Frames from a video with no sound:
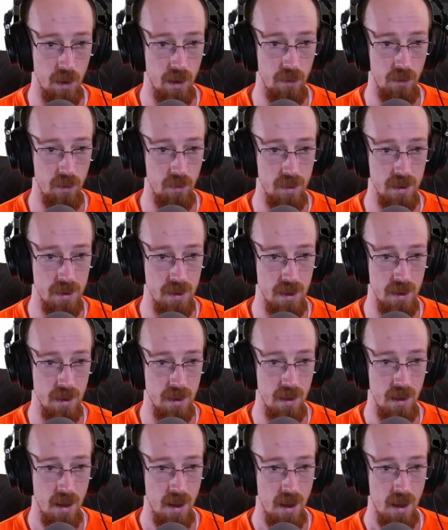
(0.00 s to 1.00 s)
One of them is
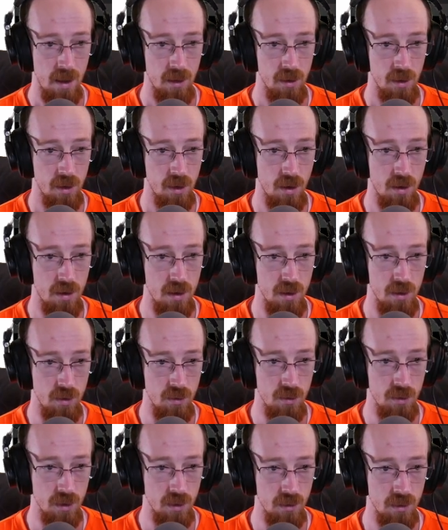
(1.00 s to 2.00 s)
in the current
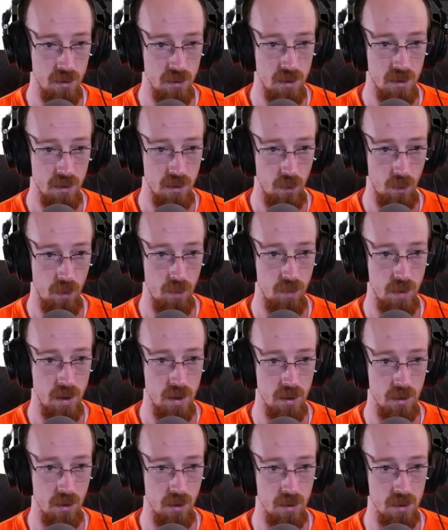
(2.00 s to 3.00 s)
users, the one we
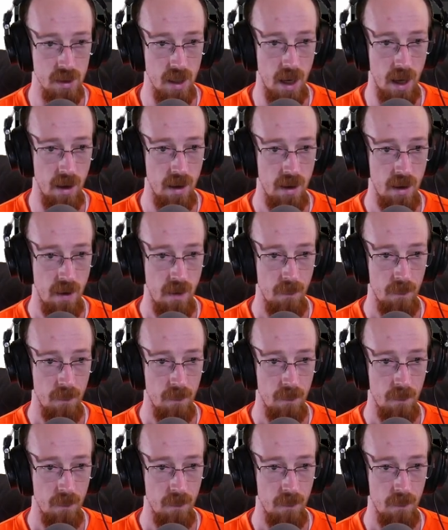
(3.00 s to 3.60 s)
just looked at.